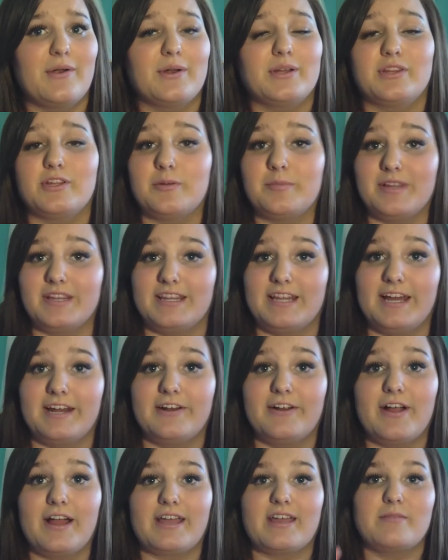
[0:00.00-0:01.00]
or a little bit
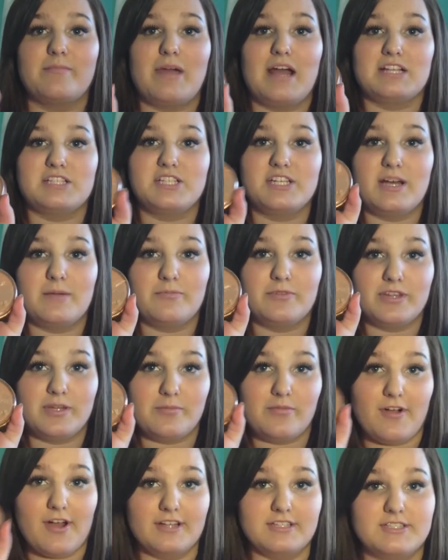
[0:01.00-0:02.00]
lighter, I can match it up with the
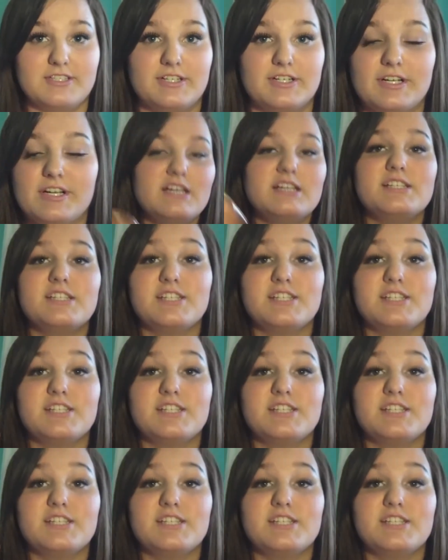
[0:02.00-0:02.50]
bronzer.